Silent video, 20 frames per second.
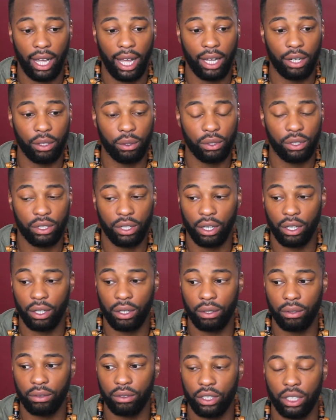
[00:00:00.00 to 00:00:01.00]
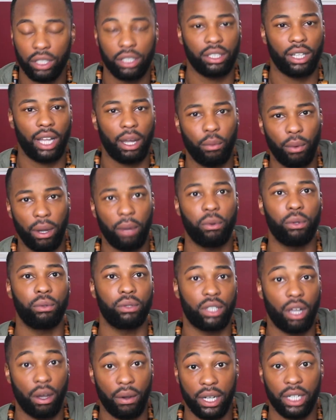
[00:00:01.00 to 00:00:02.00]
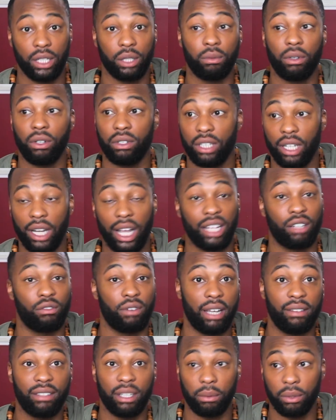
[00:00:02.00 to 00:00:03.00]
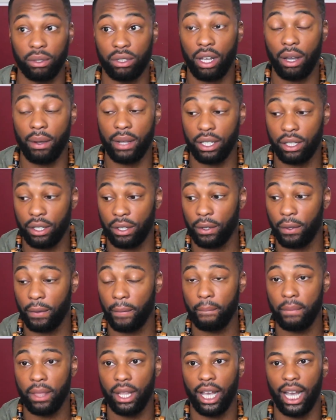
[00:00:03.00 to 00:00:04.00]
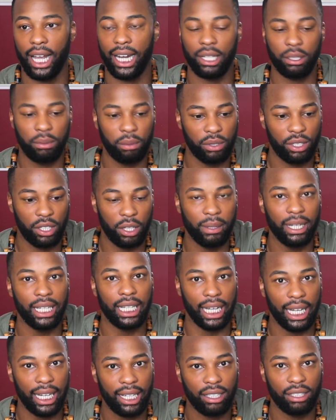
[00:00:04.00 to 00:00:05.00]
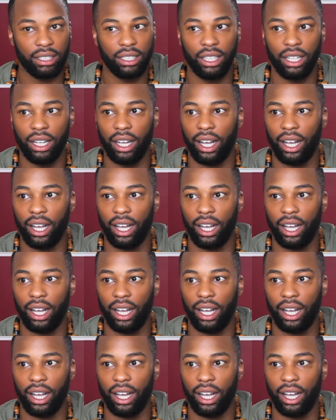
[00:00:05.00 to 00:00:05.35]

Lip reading: and also just like where we was going as well, so like the raves that we was going to. And as we was doing that,